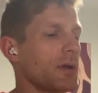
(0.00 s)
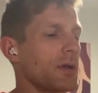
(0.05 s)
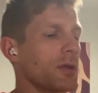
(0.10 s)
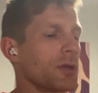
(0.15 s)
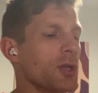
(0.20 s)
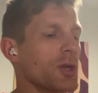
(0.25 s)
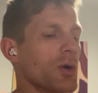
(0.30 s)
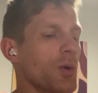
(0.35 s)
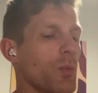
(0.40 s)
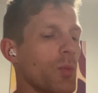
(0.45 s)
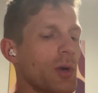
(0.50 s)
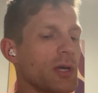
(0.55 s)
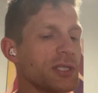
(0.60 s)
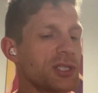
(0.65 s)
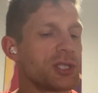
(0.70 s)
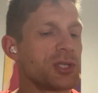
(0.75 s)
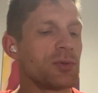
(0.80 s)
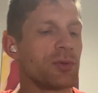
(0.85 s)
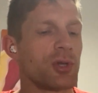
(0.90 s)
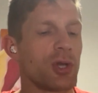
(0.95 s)

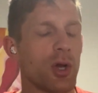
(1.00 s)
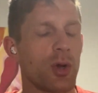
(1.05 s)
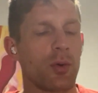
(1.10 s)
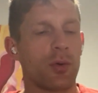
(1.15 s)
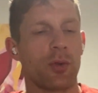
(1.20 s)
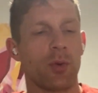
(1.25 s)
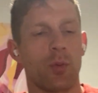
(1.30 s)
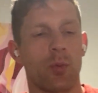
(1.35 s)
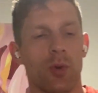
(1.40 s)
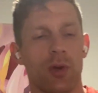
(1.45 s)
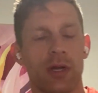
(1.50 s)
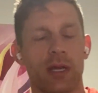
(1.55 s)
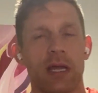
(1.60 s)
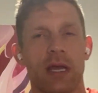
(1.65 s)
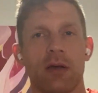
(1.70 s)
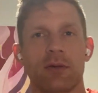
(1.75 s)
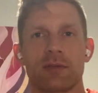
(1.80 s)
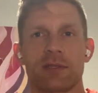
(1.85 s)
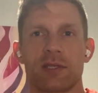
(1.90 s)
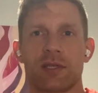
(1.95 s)
you know the
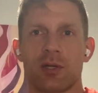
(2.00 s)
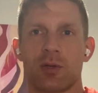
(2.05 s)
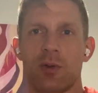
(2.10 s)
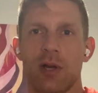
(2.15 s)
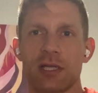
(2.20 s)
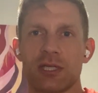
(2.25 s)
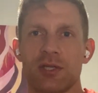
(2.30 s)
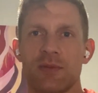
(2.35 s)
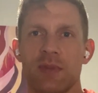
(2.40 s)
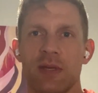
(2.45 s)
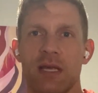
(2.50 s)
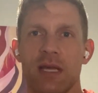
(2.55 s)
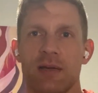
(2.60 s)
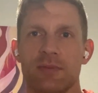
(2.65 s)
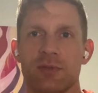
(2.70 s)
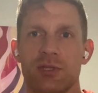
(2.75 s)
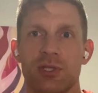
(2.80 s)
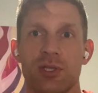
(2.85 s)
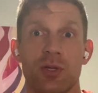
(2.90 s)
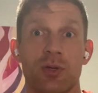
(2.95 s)
workouts, the question
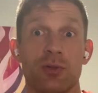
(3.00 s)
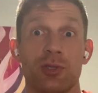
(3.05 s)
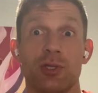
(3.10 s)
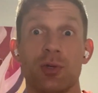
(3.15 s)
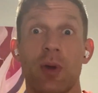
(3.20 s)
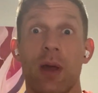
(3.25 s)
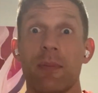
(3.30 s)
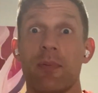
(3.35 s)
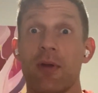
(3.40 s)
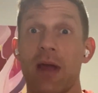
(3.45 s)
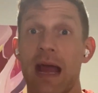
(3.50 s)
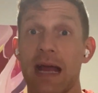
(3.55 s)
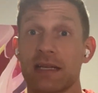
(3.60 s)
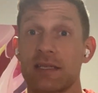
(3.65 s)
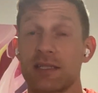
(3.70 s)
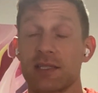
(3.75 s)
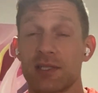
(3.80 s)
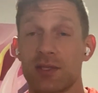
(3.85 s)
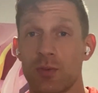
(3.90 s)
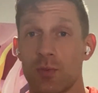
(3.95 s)
becomes, do I
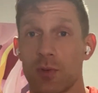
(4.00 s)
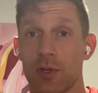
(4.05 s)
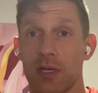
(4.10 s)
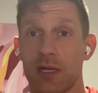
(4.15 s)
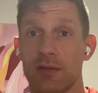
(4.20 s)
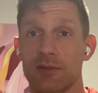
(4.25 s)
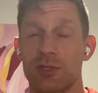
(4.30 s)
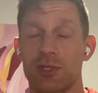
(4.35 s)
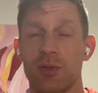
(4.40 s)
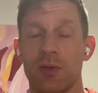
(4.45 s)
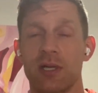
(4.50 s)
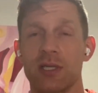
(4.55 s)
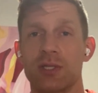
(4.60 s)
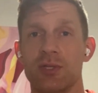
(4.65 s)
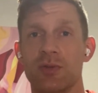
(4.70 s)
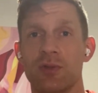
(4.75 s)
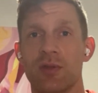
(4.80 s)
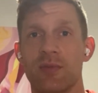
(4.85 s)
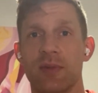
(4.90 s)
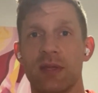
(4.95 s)
practice the workouts? Do I
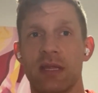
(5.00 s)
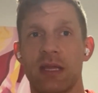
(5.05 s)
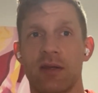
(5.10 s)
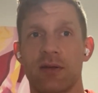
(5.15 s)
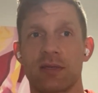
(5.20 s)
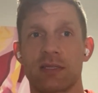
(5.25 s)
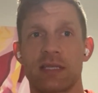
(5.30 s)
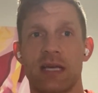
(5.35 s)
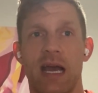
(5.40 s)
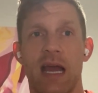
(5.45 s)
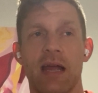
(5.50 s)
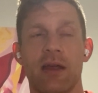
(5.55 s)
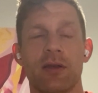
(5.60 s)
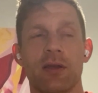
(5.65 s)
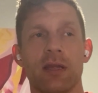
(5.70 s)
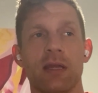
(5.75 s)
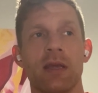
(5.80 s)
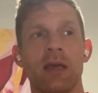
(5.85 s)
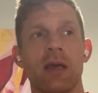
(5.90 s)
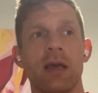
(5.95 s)
do them in their
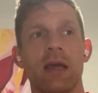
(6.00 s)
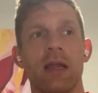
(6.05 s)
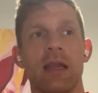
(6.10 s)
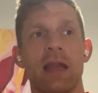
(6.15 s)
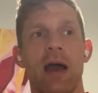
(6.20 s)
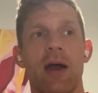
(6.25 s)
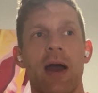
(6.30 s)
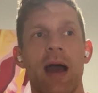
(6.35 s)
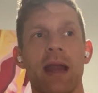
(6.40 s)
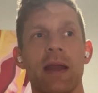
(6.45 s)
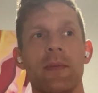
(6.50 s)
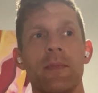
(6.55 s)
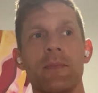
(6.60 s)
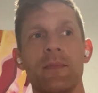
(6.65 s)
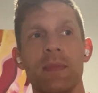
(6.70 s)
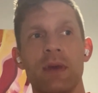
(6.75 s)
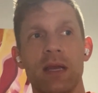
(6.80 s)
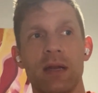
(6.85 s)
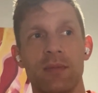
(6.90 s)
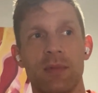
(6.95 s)
entirety? Now, at a
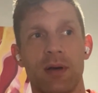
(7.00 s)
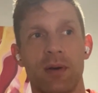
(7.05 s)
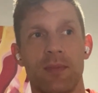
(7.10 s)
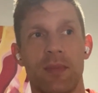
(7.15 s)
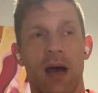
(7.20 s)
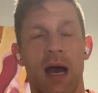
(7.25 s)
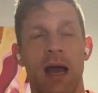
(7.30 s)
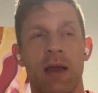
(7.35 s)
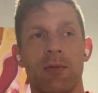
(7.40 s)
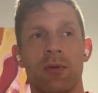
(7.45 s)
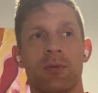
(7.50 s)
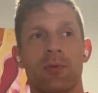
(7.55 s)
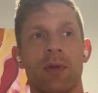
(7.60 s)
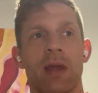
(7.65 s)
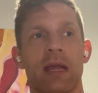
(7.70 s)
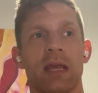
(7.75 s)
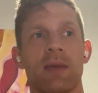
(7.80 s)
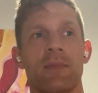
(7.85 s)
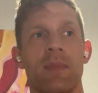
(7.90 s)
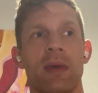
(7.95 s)
minimum, I would
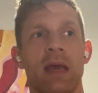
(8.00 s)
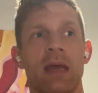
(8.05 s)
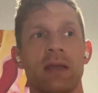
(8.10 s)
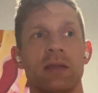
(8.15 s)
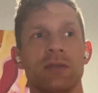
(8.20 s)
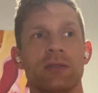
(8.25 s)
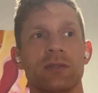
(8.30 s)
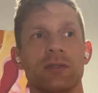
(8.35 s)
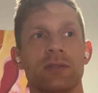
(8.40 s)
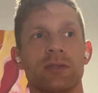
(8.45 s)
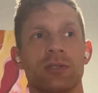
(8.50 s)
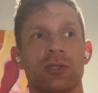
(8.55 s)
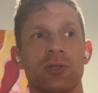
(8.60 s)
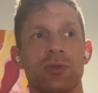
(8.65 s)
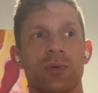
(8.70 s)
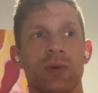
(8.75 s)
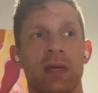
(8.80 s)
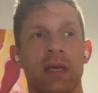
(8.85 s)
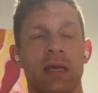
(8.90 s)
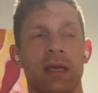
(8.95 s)
recommend
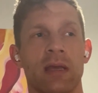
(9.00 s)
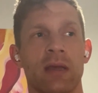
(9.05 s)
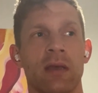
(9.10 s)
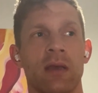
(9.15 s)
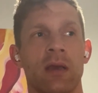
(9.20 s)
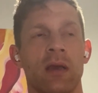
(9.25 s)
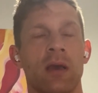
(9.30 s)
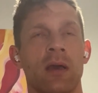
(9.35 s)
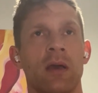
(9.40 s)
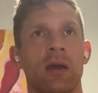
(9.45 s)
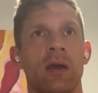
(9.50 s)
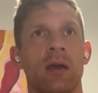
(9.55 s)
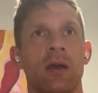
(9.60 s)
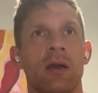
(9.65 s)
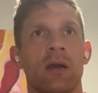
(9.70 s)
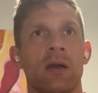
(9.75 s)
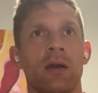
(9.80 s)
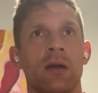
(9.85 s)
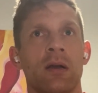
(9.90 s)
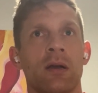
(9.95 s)
doing
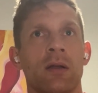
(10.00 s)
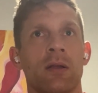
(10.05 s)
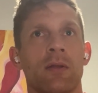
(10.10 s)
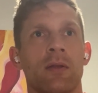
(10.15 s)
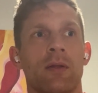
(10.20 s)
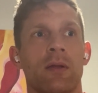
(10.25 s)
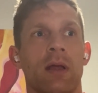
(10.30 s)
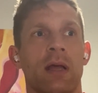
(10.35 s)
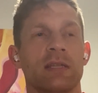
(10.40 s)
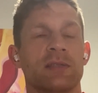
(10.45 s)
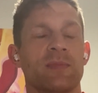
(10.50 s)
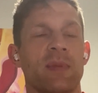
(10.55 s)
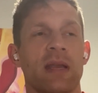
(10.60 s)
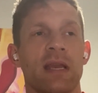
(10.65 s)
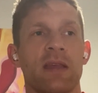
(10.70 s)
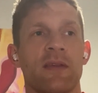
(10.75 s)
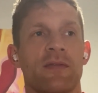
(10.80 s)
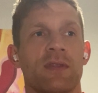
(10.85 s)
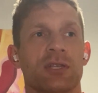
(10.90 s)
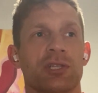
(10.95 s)
as
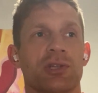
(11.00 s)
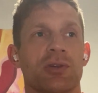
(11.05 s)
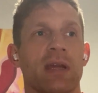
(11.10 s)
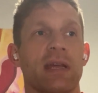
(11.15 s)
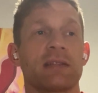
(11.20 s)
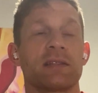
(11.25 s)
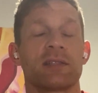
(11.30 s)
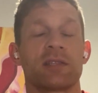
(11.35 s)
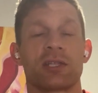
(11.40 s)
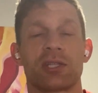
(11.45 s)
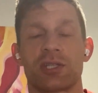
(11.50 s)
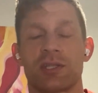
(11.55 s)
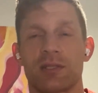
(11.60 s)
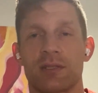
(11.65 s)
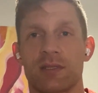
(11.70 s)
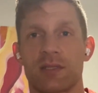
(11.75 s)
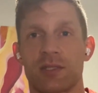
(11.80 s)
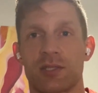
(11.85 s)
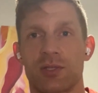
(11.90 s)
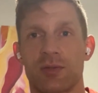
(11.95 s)
many of the
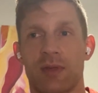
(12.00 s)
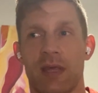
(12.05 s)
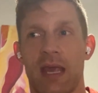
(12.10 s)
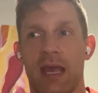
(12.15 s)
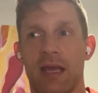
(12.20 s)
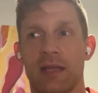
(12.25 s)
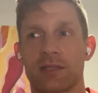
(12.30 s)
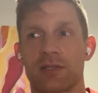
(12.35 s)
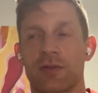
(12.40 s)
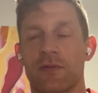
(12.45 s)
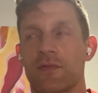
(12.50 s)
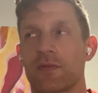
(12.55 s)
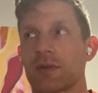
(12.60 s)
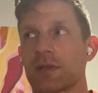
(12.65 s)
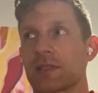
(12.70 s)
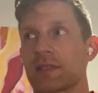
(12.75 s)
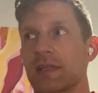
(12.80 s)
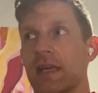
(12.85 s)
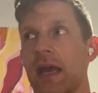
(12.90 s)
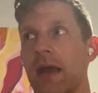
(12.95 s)
transitions as you can. So for
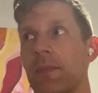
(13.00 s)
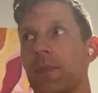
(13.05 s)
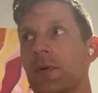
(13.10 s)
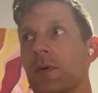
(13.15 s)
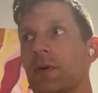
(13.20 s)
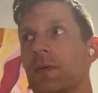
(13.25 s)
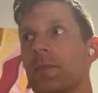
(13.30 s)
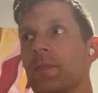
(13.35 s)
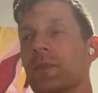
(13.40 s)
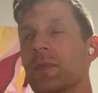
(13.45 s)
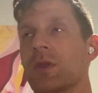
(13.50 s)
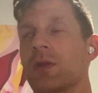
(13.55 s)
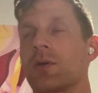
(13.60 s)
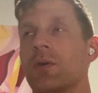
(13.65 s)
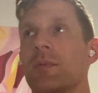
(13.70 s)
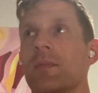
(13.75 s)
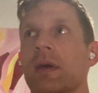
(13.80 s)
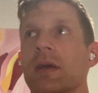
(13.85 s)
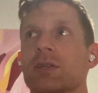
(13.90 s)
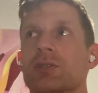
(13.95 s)
example,
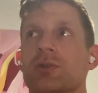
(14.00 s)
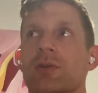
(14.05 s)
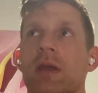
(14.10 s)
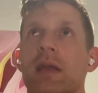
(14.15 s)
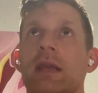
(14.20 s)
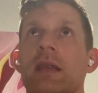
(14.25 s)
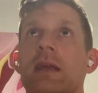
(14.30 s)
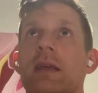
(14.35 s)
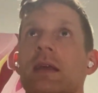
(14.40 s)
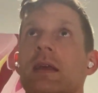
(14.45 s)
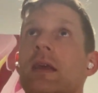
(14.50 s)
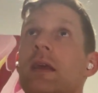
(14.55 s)
in my training,